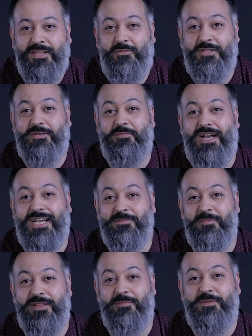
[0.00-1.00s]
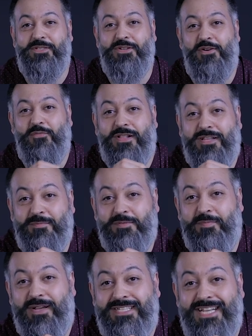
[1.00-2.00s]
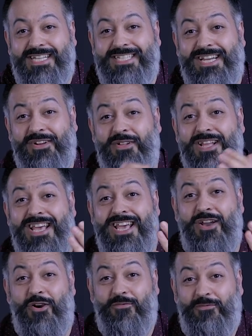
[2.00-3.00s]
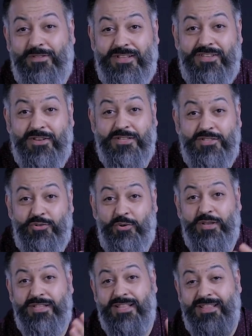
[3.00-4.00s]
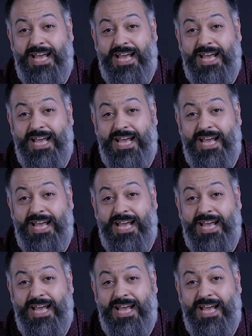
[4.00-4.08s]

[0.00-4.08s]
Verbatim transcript: What's up, guys? My name is Sean. Welcome to my tech channel. Hopefully you enjoyed